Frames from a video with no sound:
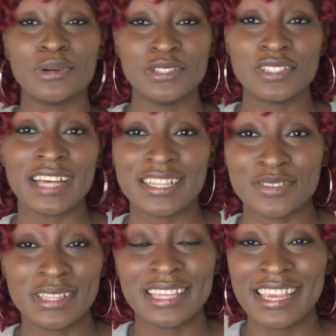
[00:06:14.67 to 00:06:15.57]
producers
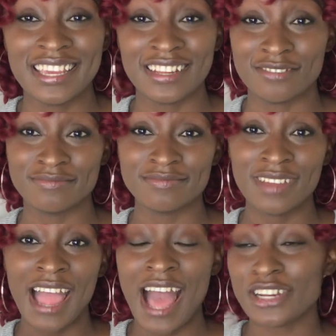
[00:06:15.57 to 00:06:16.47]
were thinking.
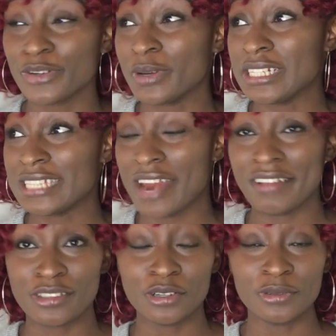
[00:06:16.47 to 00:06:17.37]
I don't know what the
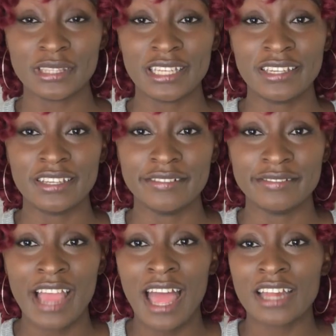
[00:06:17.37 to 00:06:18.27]
directors were thinking.
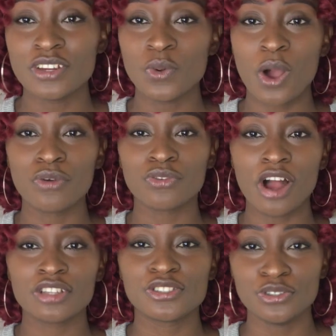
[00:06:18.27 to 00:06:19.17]
I don't know what
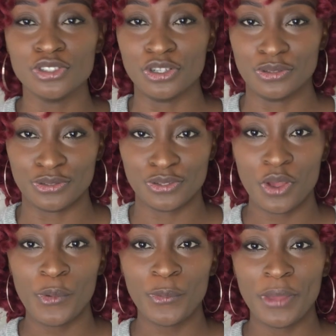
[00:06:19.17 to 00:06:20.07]
Rock Studios
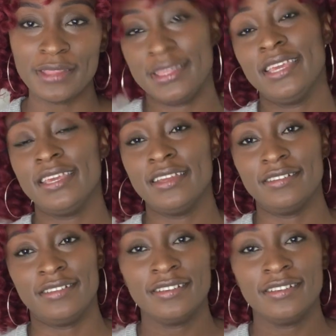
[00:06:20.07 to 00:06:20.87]
were thinking.